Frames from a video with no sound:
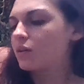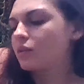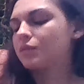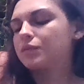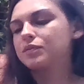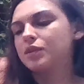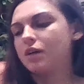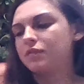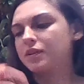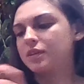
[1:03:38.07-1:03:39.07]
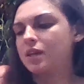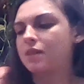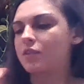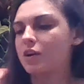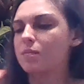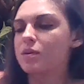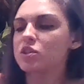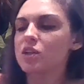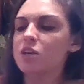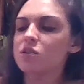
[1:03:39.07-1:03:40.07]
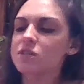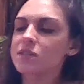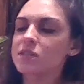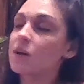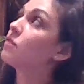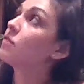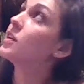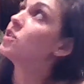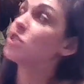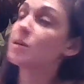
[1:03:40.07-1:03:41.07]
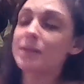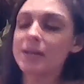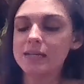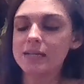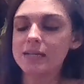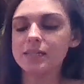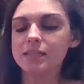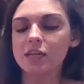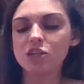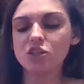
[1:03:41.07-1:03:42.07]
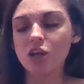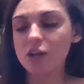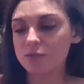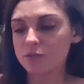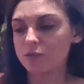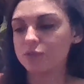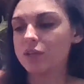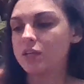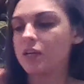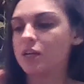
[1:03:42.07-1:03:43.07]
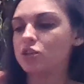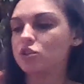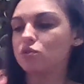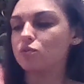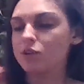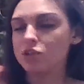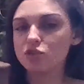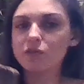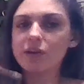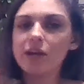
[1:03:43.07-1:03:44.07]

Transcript: Not feeling very much like yourself in Gemini season in general, needing to rejuvenate,